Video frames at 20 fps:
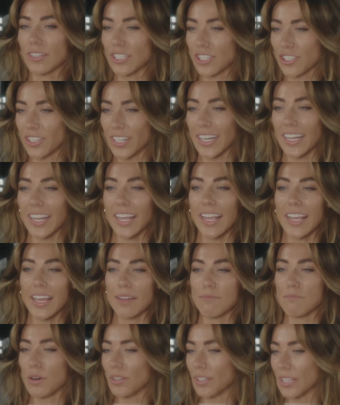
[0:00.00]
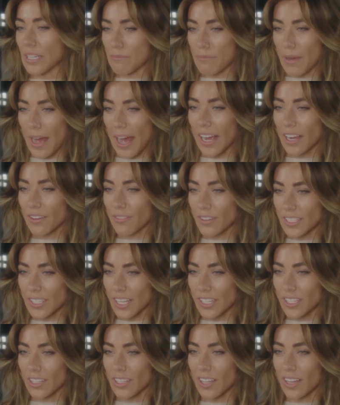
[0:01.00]
retreating and pulling back for
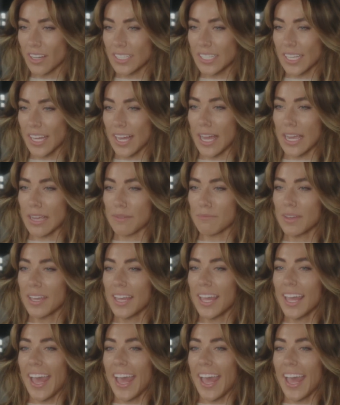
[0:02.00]
such a long time.